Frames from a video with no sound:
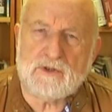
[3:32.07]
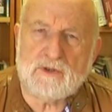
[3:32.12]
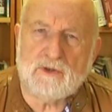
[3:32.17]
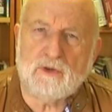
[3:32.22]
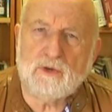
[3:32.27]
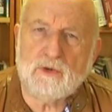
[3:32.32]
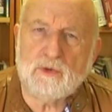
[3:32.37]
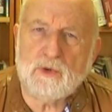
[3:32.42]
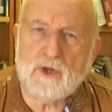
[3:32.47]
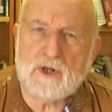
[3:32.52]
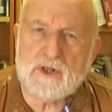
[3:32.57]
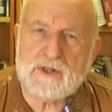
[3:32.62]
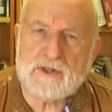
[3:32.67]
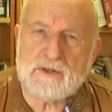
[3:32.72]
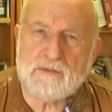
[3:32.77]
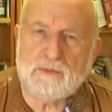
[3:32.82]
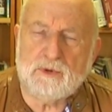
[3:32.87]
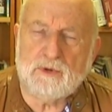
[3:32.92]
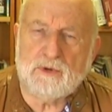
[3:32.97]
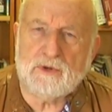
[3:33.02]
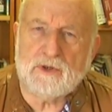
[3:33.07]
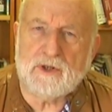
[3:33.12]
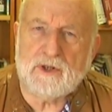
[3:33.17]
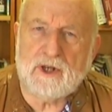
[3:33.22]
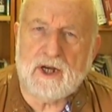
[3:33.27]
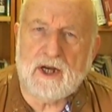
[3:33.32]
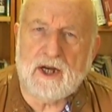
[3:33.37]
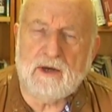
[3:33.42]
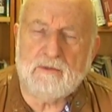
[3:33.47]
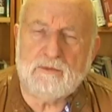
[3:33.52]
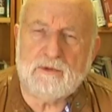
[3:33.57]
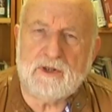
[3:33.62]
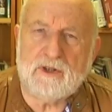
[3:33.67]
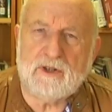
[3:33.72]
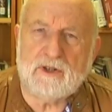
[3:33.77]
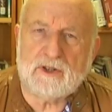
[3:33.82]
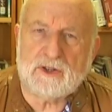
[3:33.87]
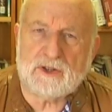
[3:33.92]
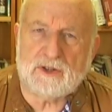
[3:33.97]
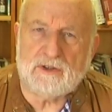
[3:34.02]
always supported harm
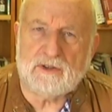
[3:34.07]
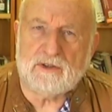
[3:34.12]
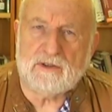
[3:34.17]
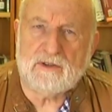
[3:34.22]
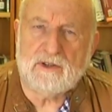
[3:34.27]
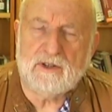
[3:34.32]
reduction.